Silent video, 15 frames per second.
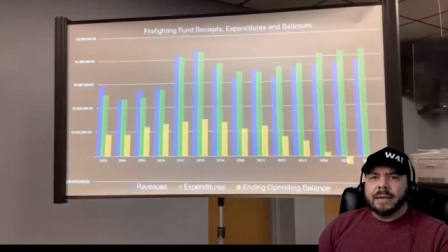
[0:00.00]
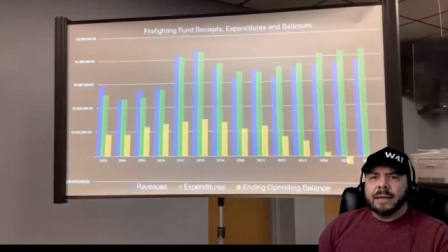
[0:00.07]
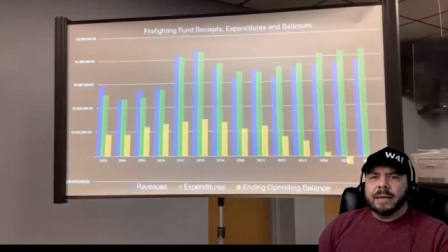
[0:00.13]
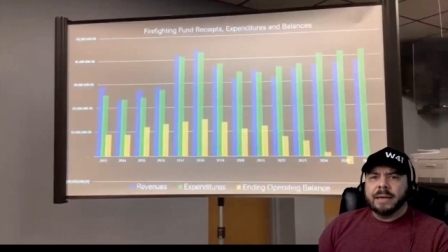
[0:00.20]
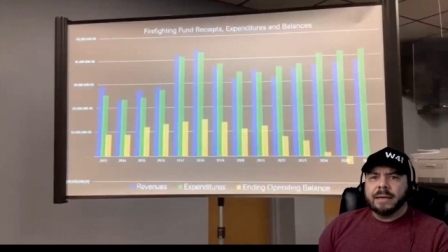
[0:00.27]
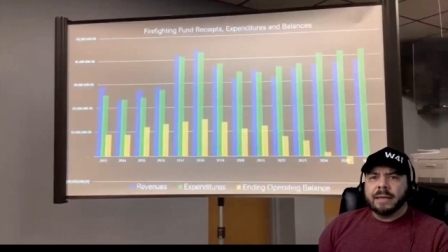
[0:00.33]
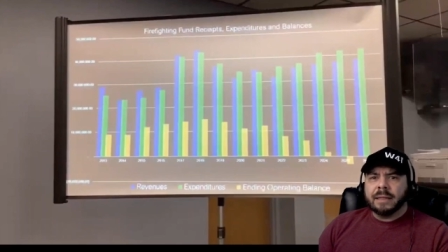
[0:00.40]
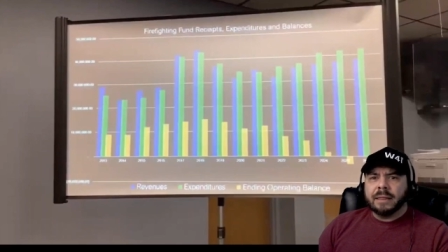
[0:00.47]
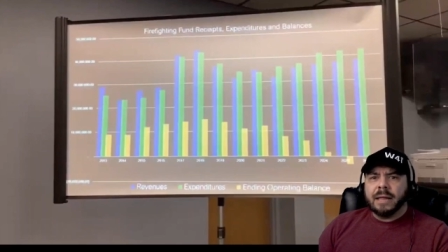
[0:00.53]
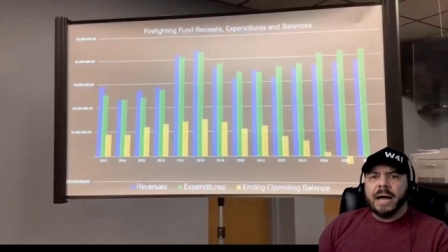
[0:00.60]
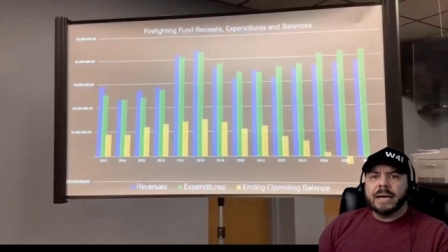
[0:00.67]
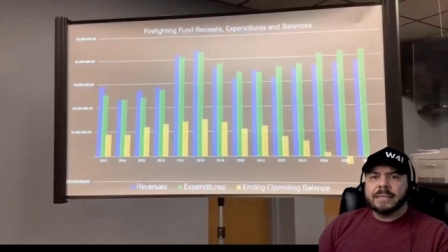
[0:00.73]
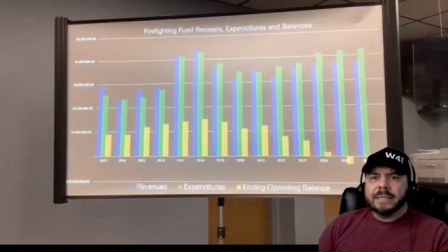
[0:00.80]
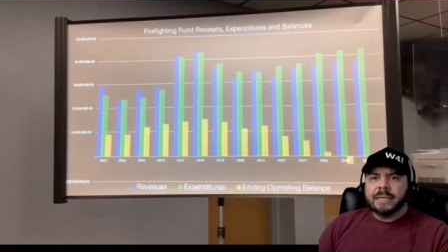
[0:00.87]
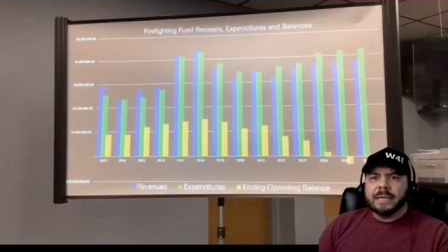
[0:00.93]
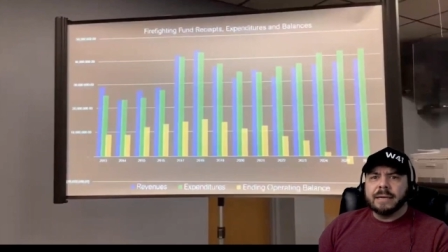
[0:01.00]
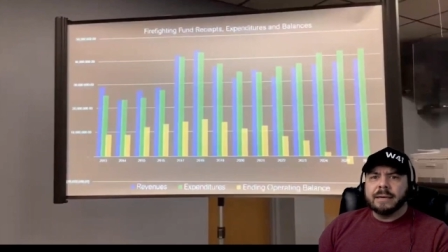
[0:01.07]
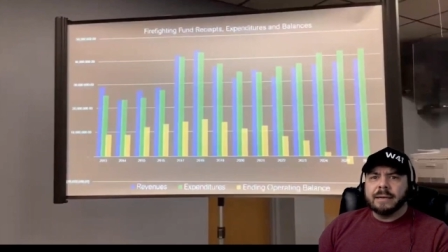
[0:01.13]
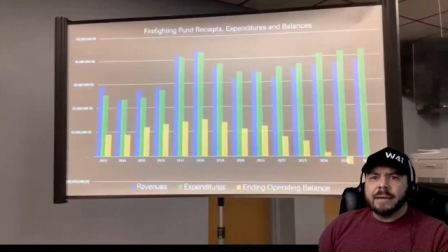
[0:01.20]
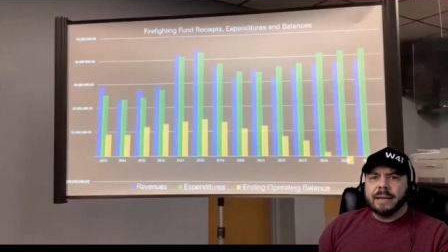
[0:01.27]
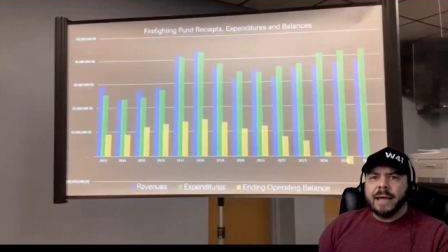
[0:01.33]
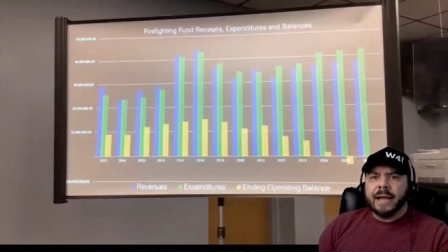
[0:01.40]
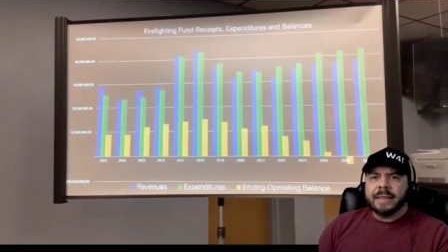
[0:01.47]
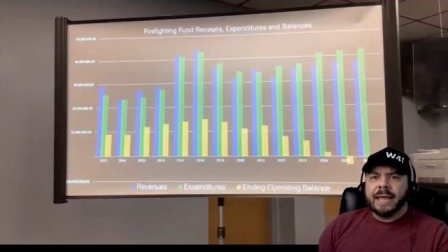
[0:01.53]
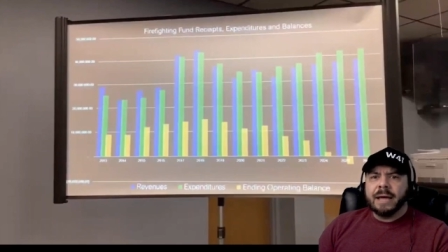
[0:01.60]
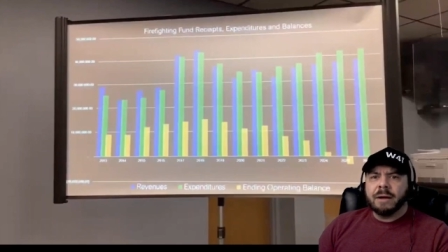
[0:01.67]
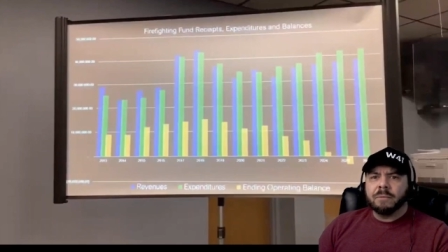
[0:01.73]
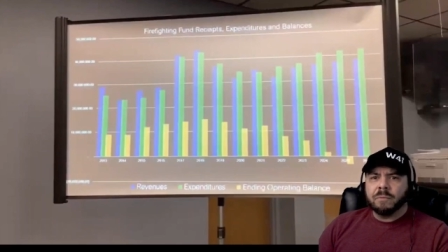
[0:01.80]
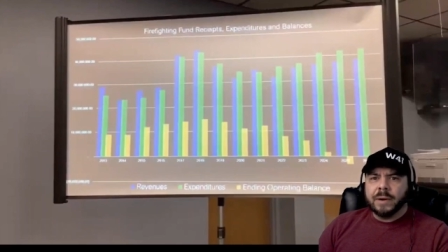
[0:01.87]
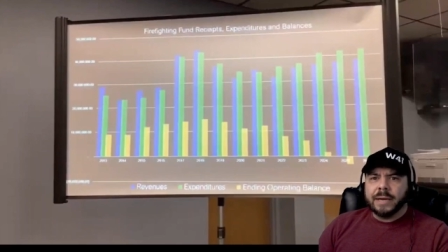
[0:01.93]
is locked in at
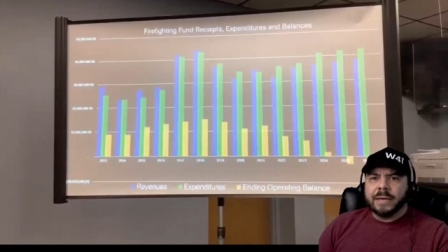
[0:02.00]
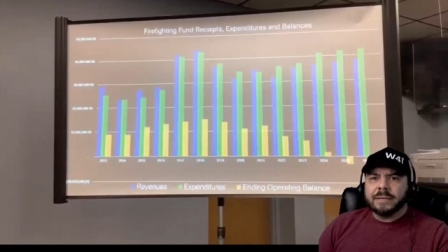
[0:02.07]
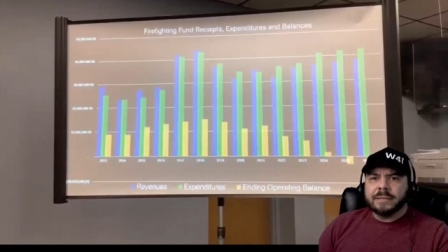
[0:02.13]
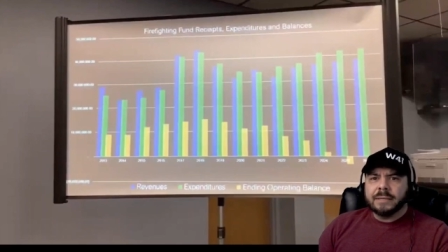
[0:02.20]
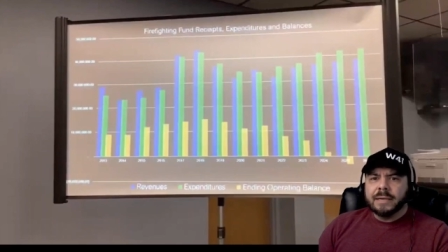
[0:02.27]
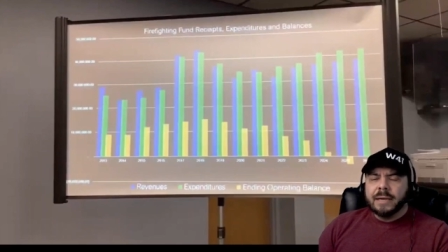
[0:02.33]
that rate.